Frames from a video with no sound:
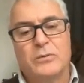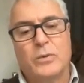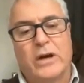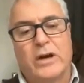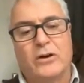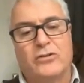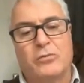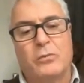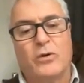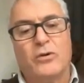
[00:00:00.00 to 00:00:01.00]
we cut
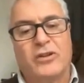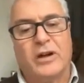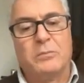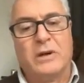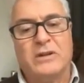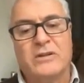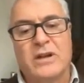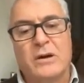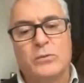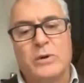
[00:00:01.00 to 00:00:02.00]
small segments
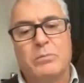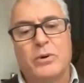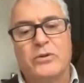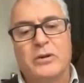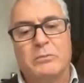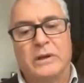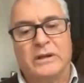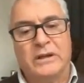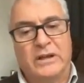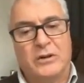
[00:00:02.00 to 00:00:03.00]
and we put them
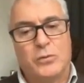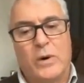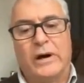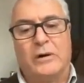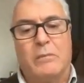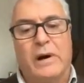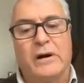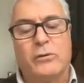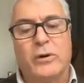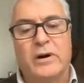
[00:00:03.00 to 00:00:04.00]
in a wire
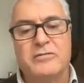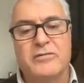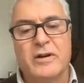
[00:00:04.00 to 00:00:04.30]
membrane.